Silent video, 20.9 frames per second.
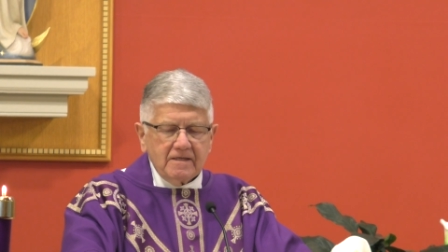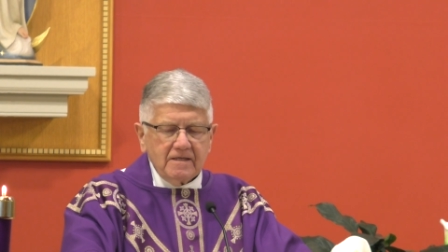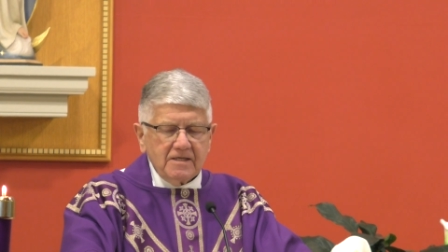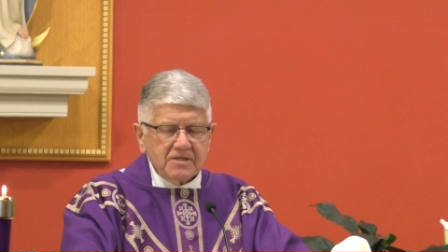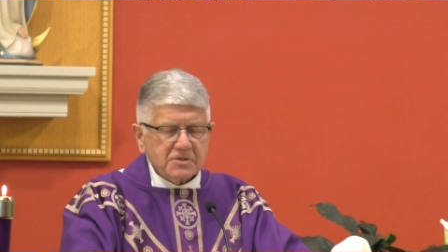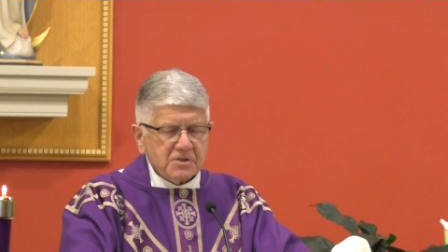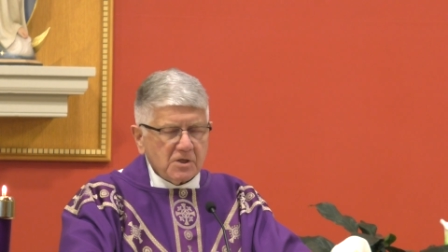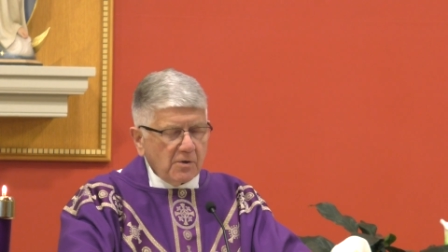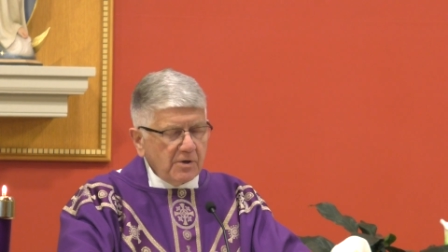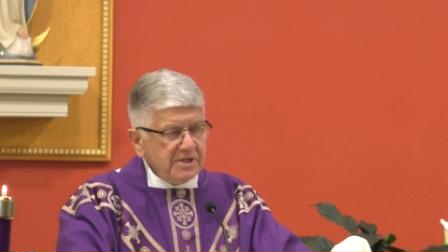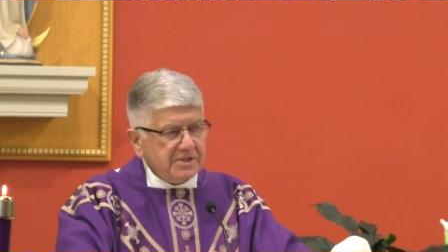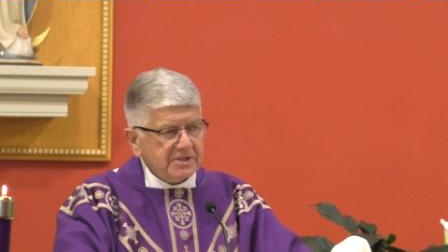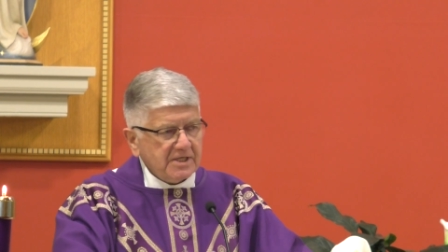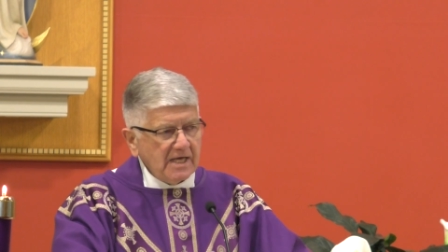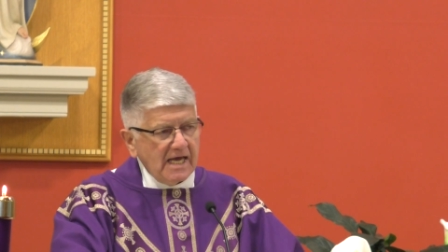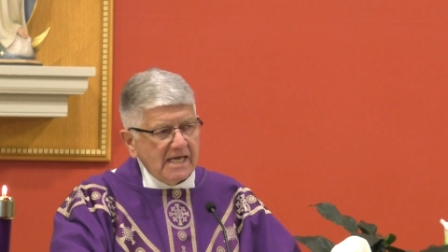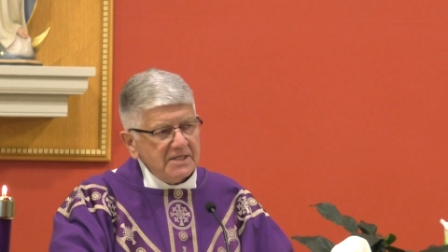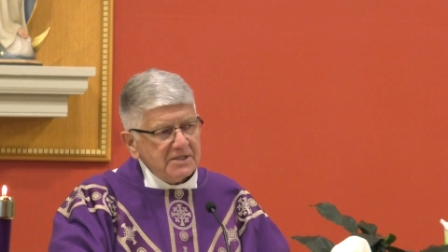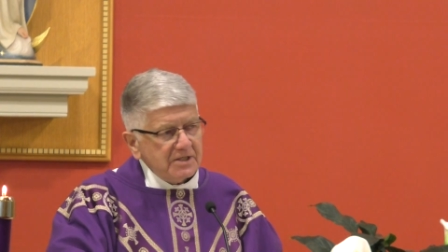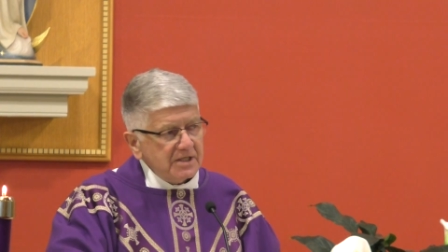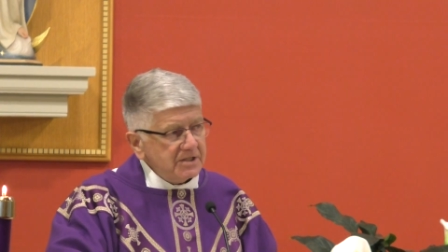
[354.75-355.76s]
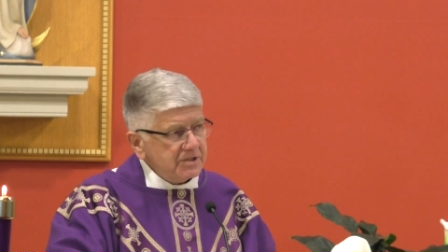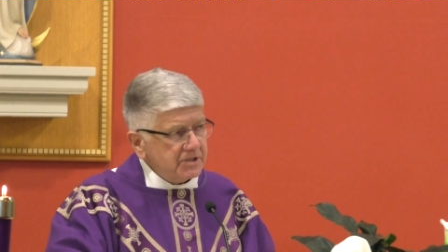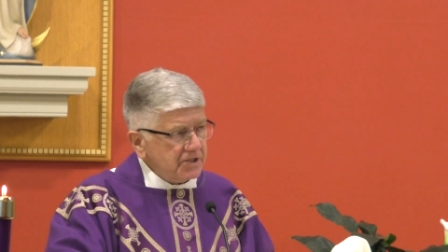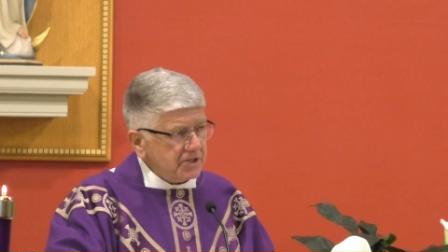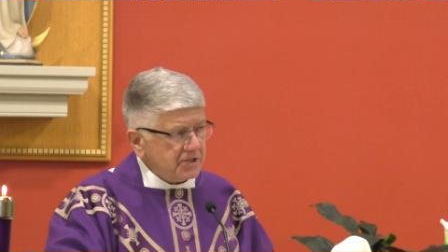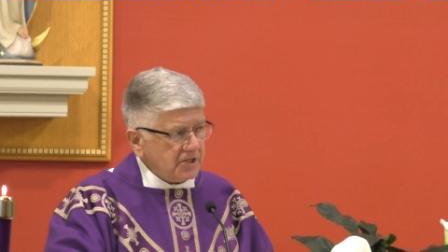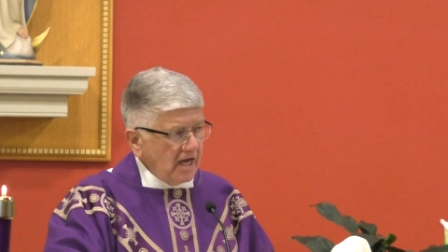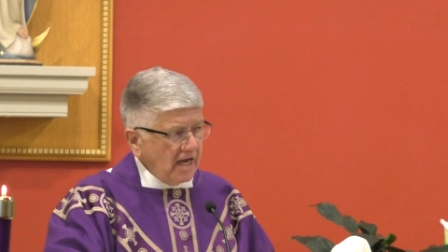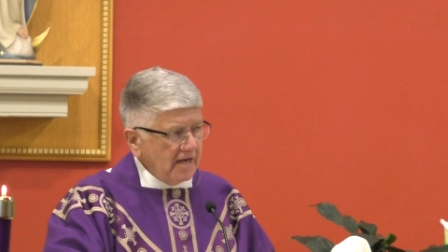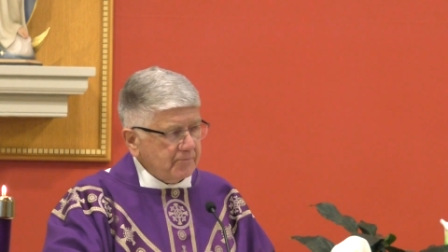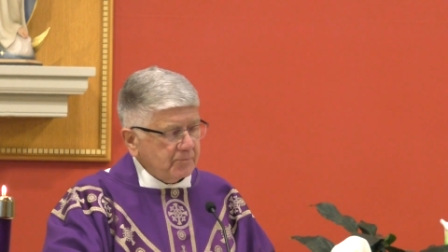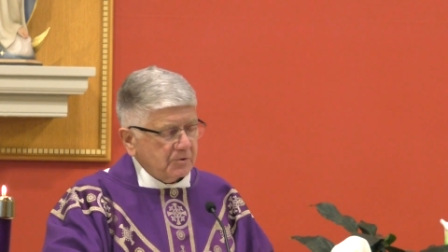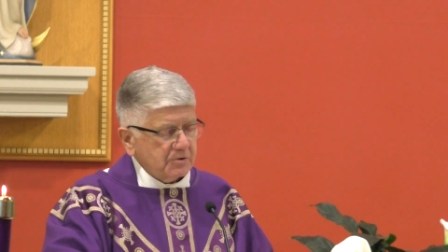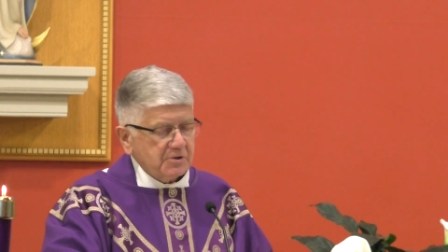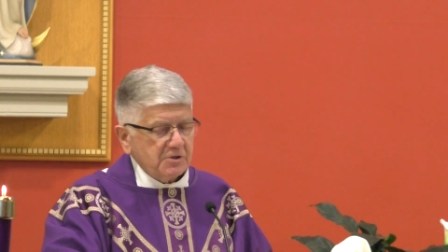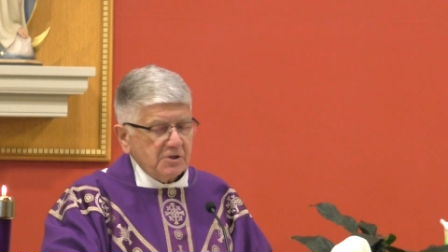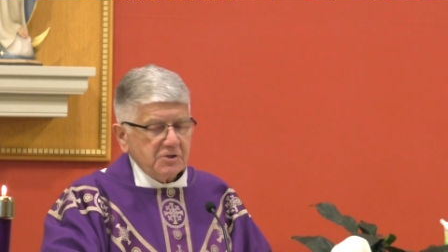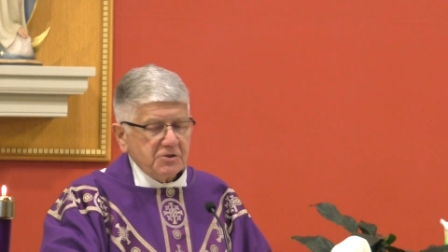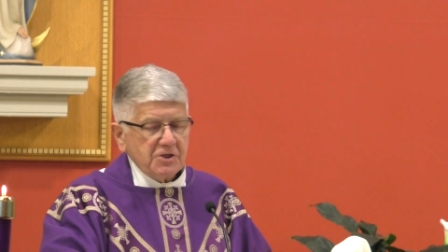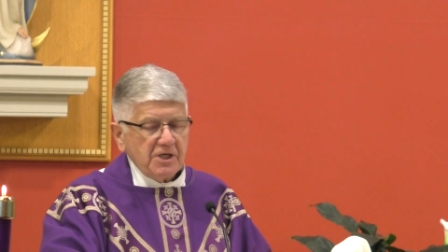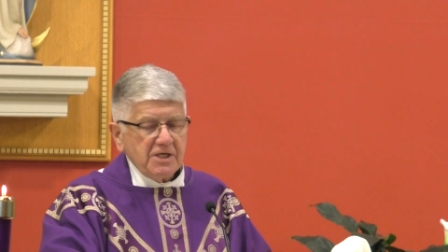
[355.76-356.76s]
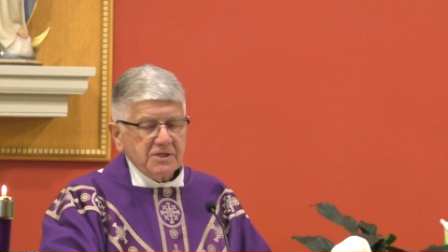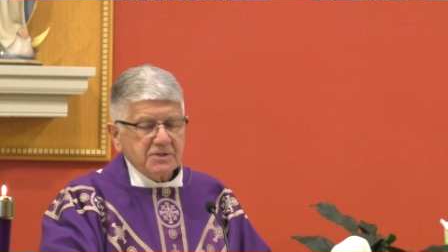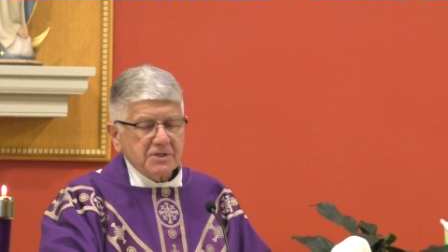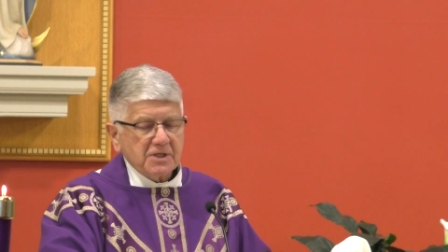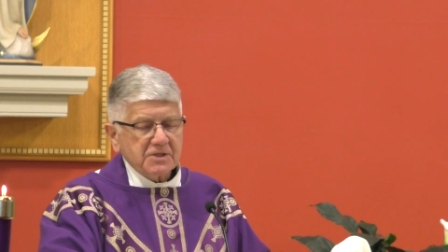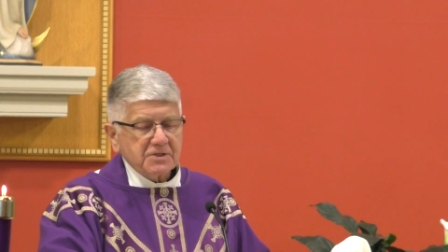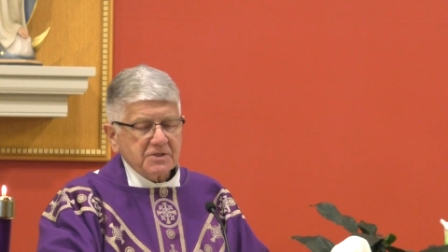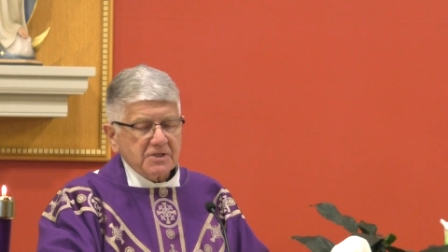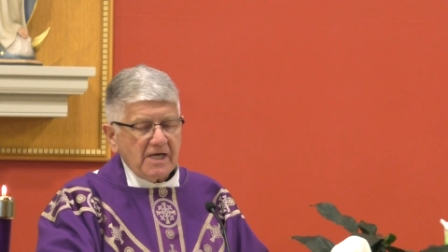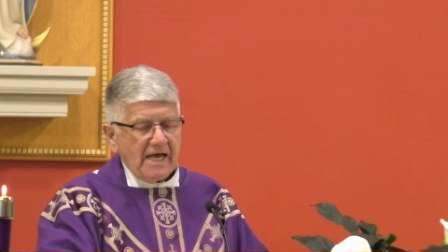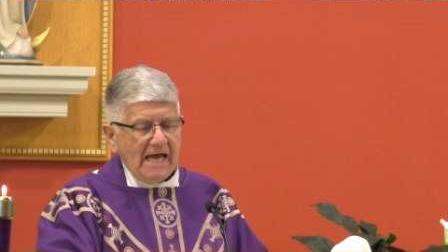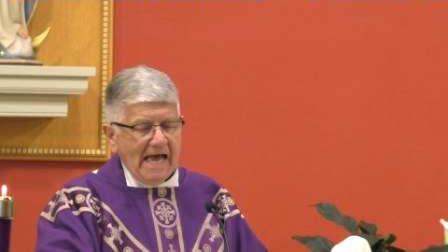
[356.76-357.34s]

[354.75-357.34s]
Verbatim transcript: And so he sends his disciples to Jesus to